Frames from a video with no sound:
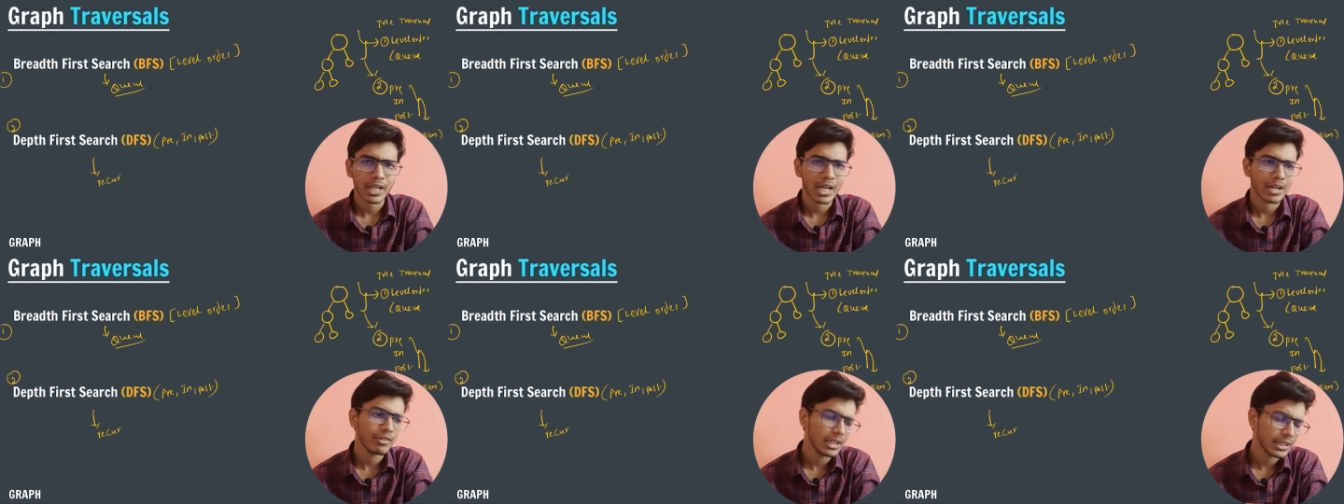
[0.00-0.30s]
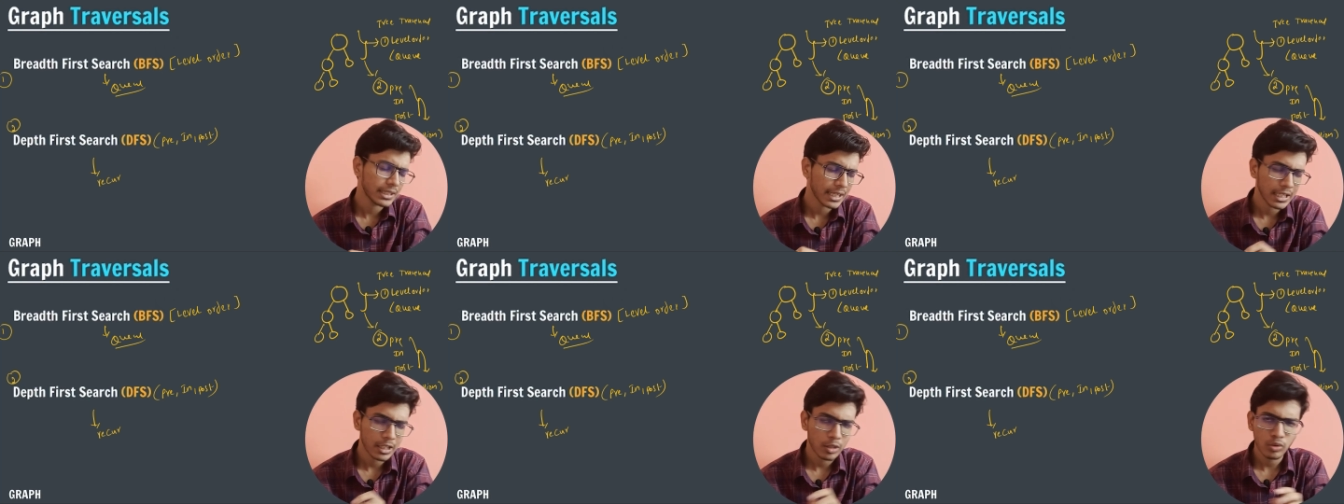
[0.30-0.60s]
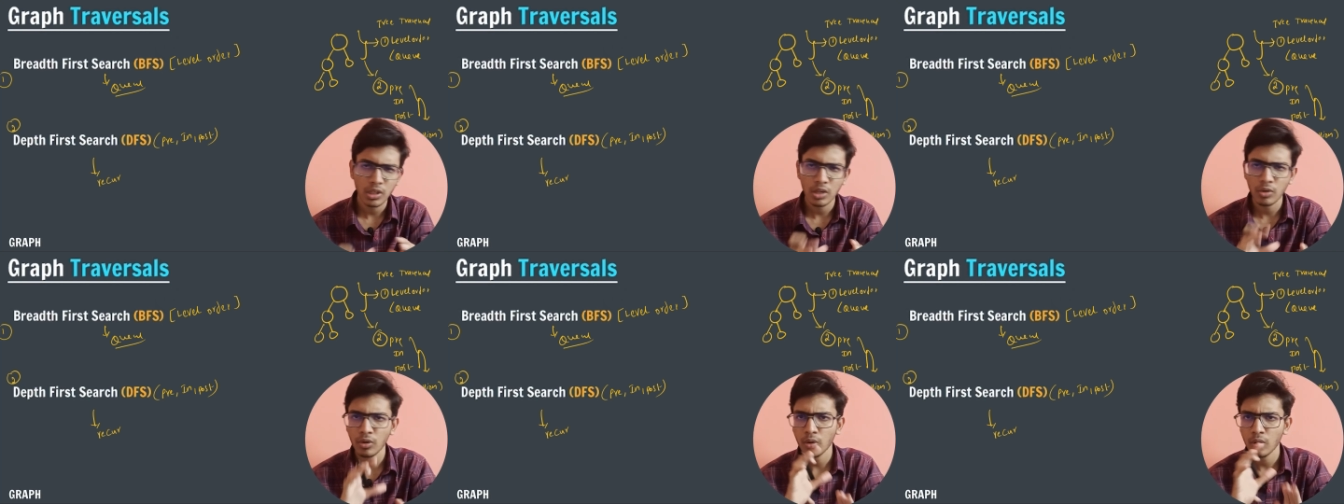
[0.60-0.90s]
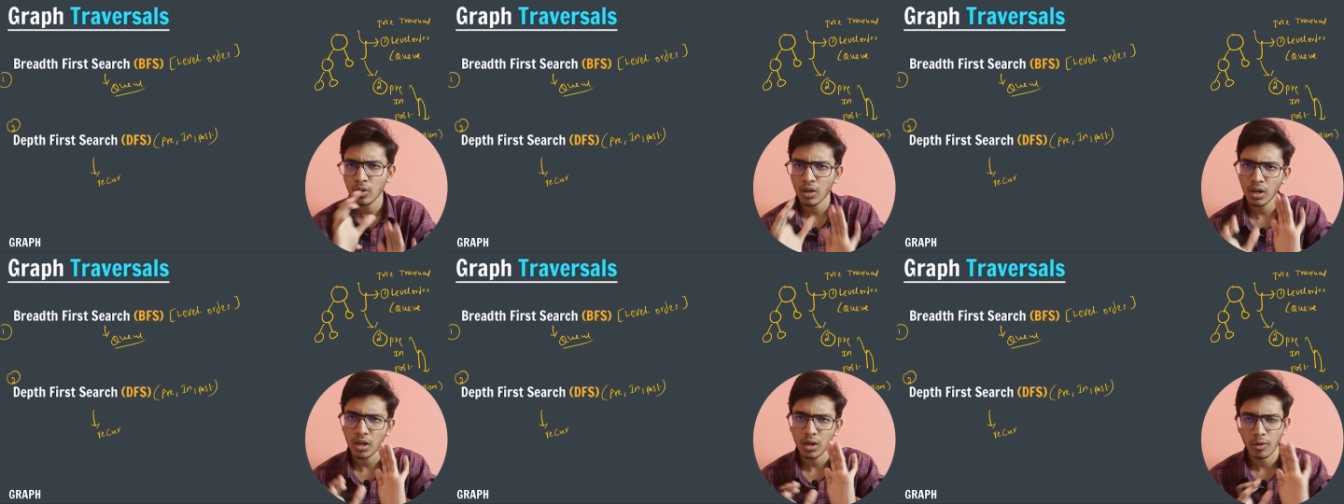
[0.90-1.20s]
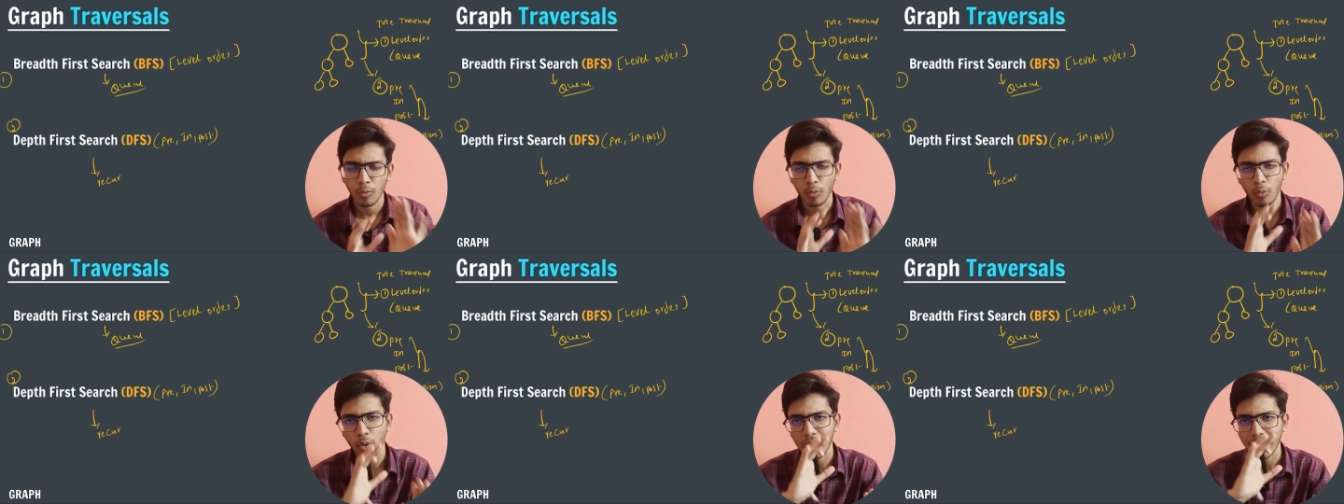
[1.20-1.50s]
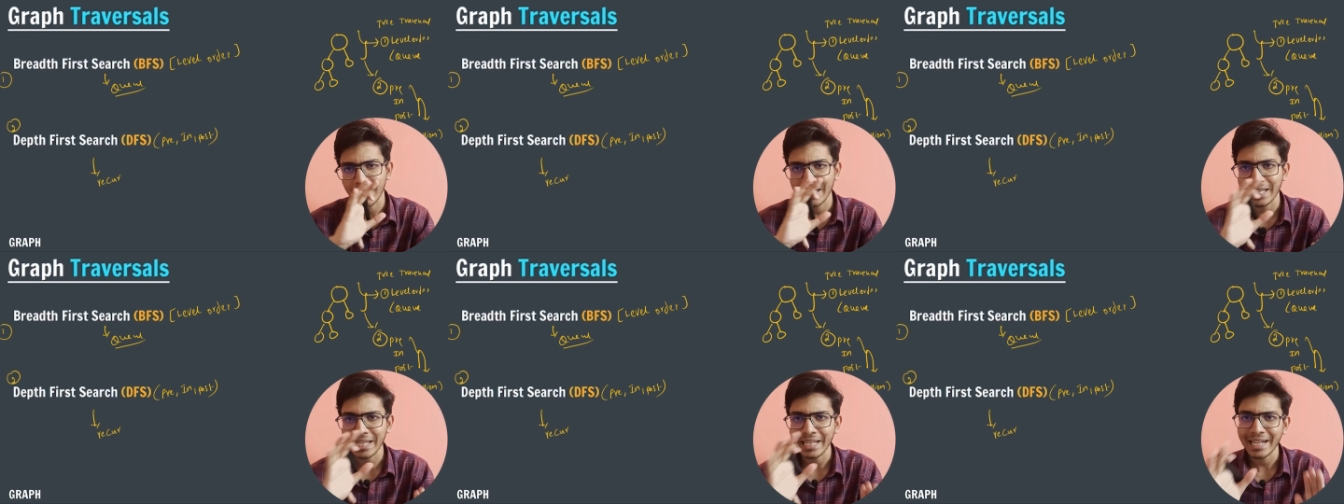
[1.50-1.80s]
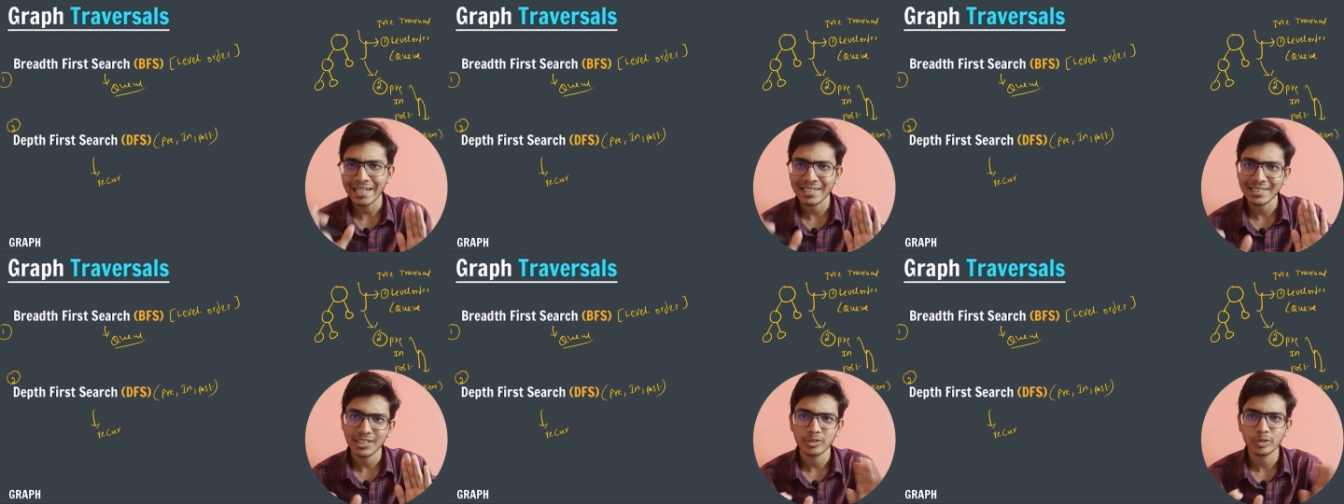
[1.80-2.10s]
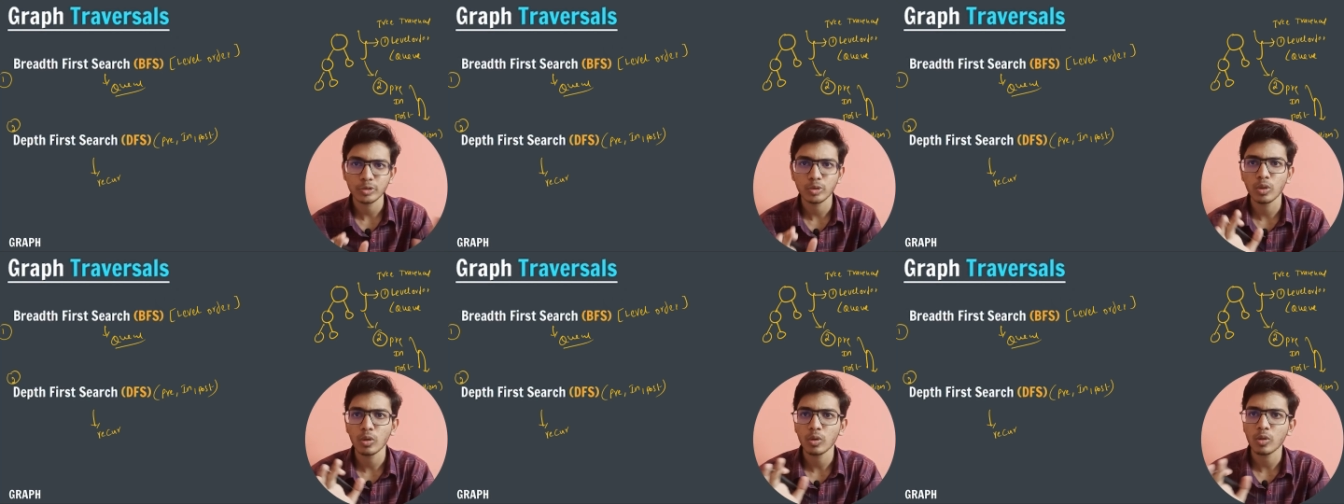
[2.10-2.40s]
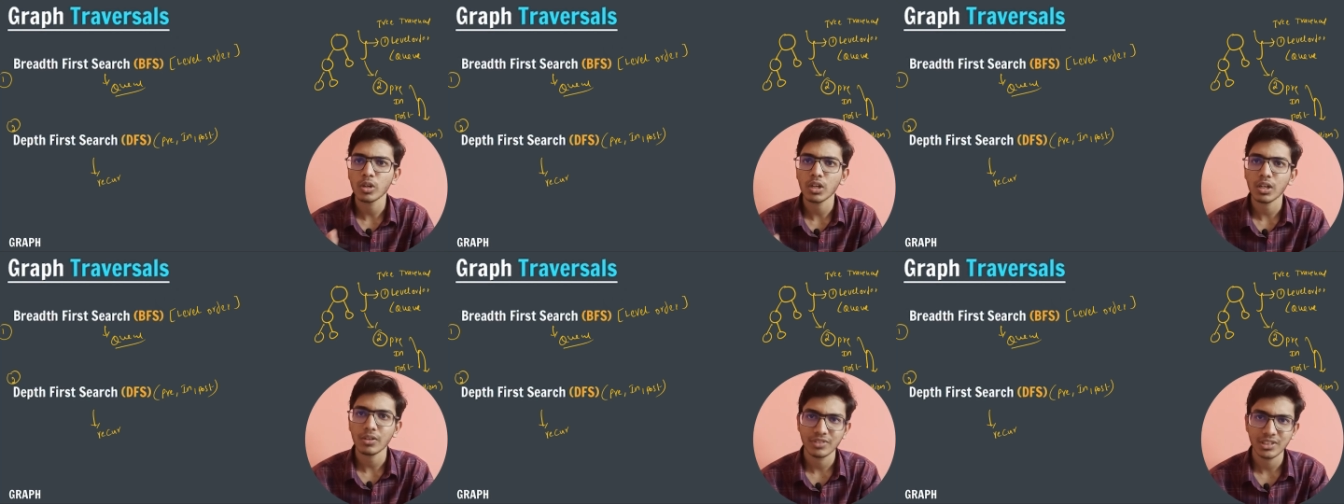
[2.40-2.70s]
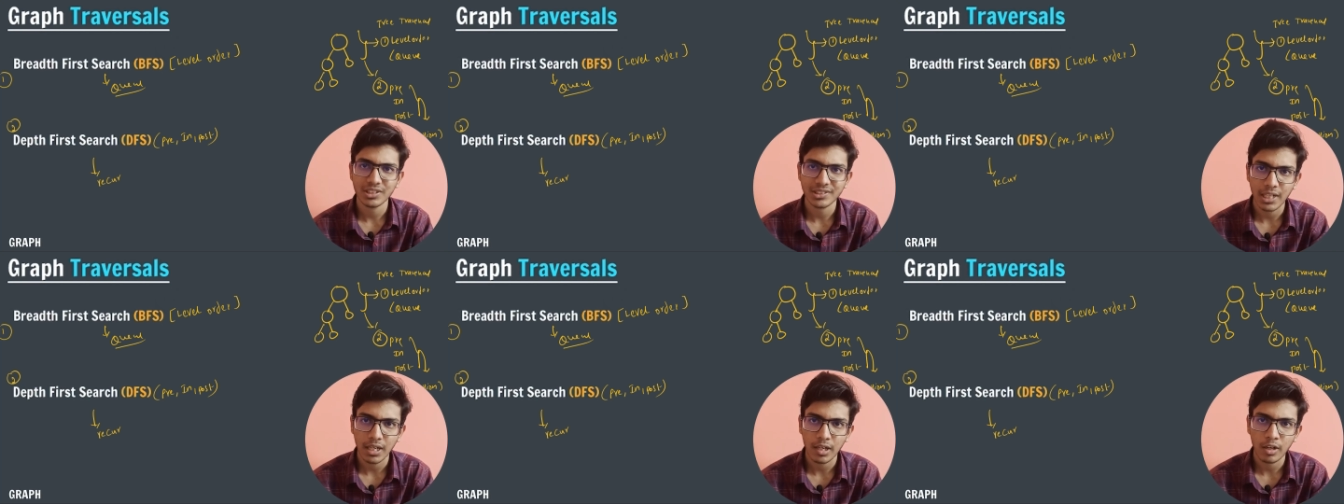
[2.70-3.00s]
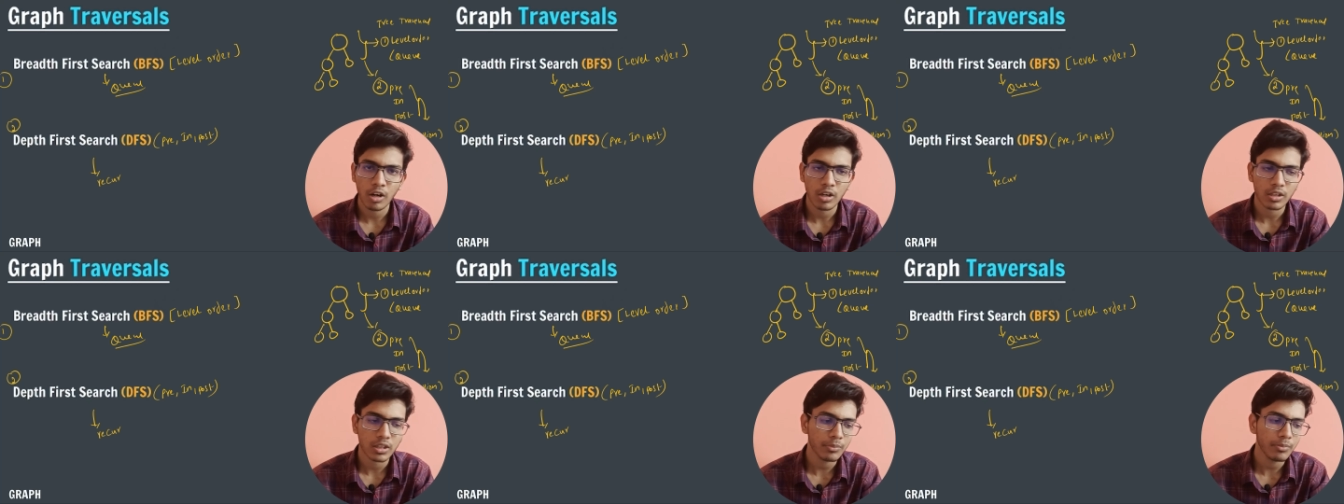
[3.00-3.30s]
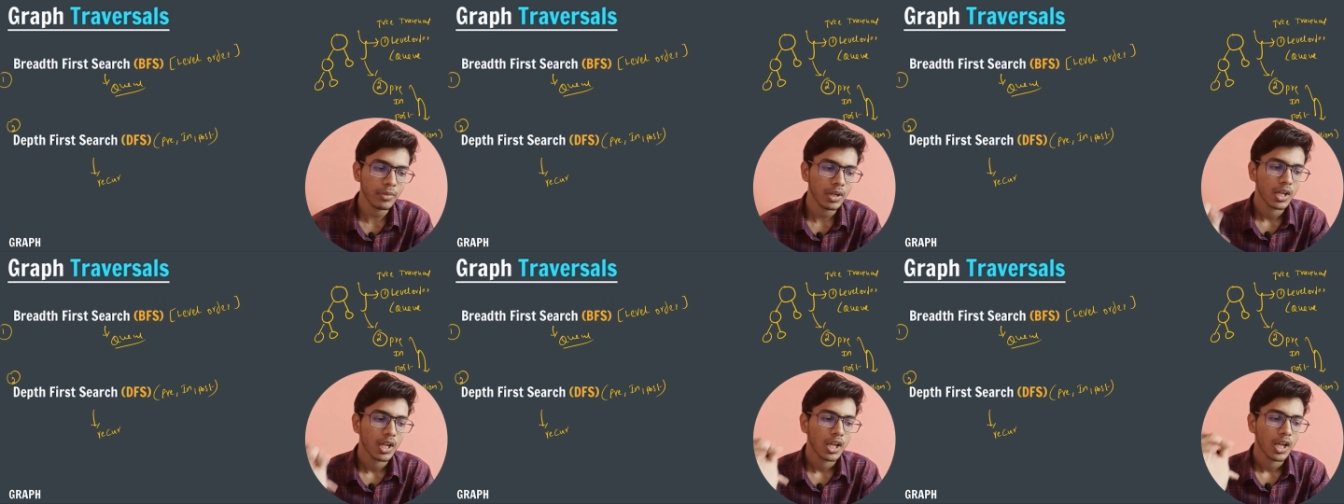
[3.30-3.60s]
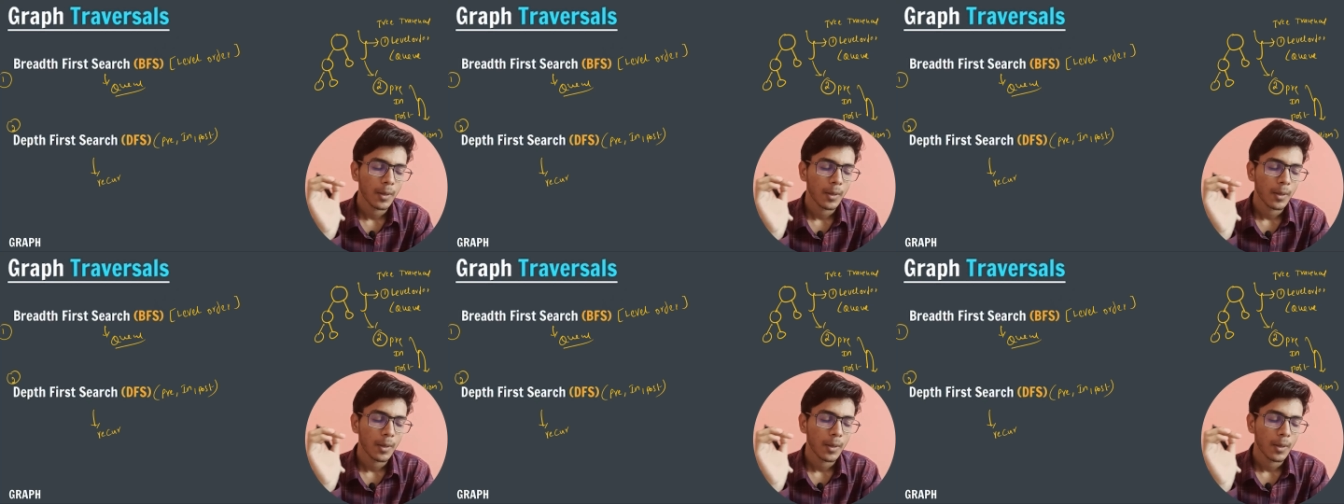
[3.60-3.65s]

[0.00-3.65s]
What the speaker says: I will tell you the overall working and the pseudocode of this algorithm,